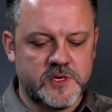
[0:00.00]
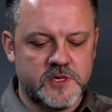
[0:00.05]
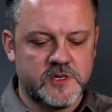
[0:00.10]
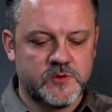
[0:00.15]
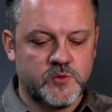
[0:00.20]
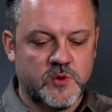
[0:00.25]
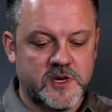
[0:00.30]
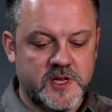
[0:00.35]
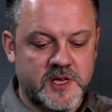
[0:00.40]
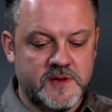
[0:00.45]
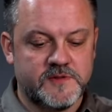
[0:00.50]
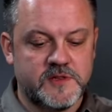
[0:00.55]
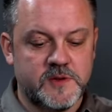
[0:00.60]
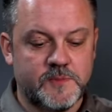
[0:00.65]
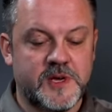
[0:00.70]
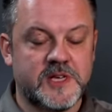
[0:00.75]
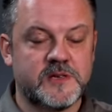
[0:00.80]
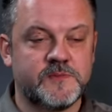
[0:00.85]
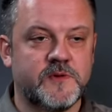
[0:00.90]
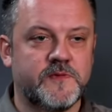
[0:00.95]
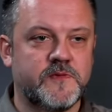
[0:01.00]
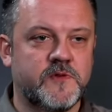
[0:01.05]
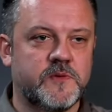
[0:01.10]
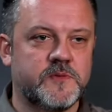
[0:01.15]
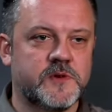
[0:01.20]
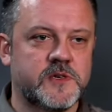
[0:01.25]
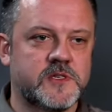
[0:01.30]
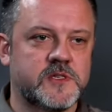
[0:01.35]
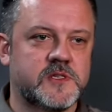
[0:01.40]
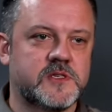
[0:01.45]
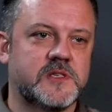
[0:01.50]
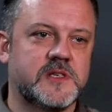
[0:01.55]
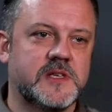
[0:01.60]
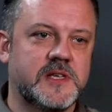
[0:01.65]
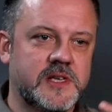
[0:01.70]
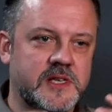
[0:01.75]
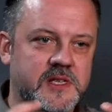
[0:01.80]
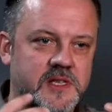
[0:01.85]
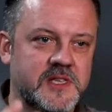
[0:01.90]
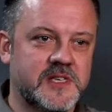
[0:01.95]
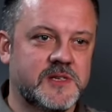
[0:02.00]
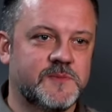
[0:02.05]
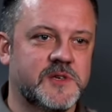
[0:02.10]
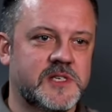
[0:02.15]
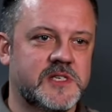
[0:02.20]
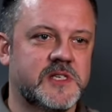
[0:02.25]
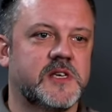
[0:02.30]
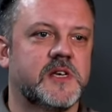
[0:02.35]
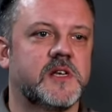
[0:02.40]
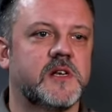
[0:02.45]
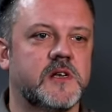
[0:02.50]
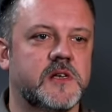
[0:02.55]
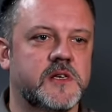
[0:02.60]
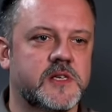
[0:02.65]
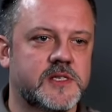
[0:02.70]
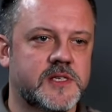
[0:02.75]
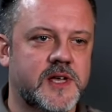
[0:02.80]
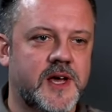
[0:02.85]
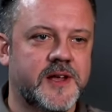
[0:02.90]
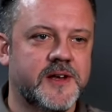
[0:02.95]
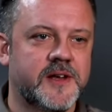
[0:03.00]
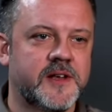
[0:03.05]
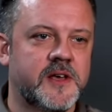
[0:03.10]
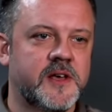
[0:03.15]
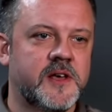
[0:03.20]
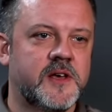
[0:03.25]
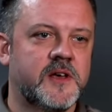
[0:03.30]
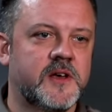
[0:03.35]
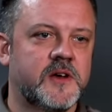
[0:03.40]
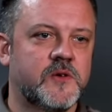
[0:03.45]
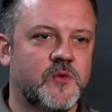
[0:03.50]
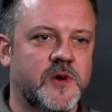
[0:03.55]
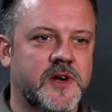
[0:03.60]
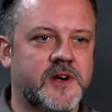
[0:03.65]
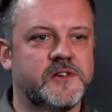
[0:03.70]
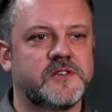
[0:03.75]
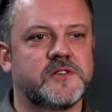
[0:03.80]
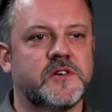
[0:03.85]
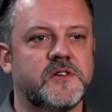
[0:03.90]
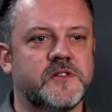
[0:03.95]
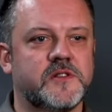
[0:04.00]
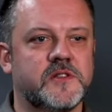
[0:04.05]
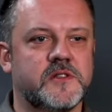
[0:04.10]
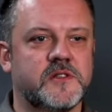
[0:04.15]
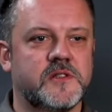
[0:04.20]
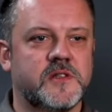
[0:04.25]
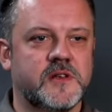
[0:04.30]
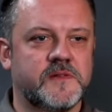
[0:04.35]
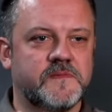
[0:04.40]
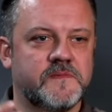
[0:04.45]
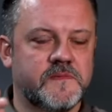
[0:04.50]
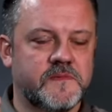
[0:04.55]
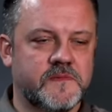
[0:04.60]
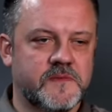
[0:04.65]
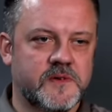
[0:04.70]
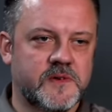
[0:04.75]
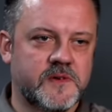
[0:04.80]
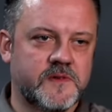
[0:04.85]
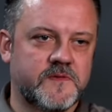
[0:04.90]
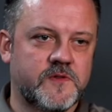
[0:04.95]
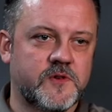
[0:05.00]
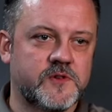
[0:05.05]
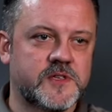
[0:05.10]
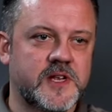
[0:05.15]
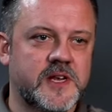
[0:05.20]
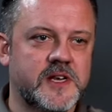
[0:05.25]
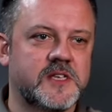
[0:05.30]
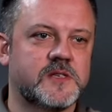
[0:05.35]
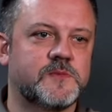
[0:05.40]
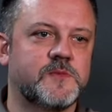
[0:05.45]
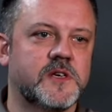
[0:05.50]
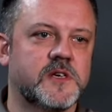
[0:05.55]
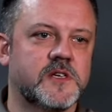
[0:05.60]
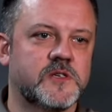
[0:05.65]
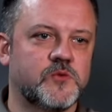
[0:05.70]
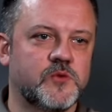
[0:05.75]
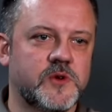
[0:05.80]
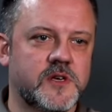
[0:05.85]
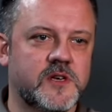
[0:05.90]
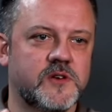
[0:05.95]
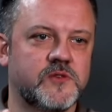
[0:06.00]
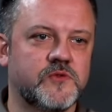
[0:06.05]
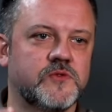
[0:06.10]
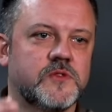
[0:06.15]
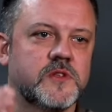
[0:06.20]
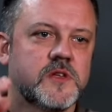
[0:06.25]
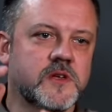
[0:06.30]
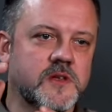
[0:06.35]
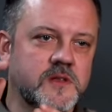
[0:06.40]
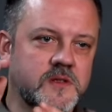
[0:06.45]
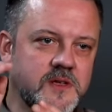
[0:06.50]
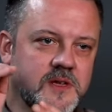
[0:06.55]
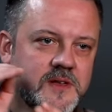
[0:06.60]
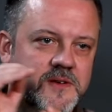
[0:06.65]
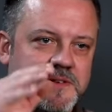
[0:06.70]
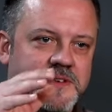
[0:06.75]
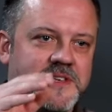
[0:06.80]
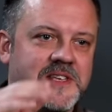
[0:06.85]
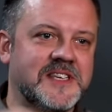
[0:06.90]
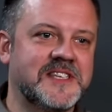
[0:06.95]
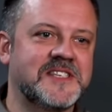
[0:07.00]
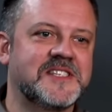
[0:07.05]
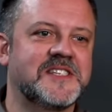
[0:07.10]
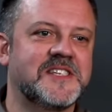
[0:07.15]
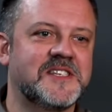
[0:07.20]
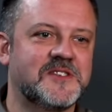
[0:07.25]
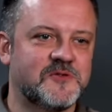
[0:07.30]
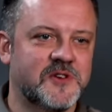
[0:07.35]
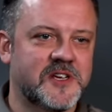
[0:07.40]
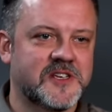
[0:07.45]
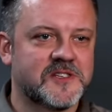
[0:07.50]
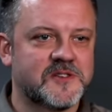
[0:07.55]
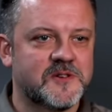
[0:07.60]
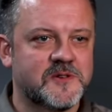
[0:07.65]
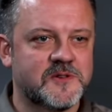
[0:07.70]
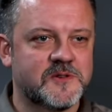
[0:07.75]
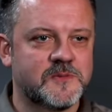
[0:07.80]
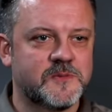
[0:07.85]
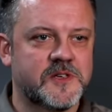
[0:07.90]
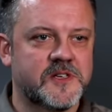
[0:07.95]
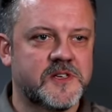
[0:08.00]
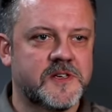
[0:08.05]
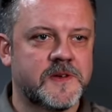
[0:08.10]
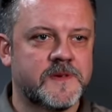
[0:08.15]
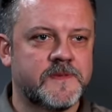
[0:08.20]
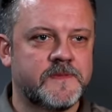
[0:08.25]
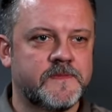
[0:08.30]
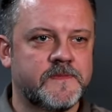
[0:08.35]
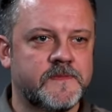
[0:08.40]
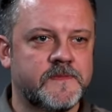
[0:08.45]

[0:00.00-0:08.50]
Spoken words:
which is what gives the best performance in this particular design. Whereas on the floor standing speakers, we can do the DDC trick, so to speak.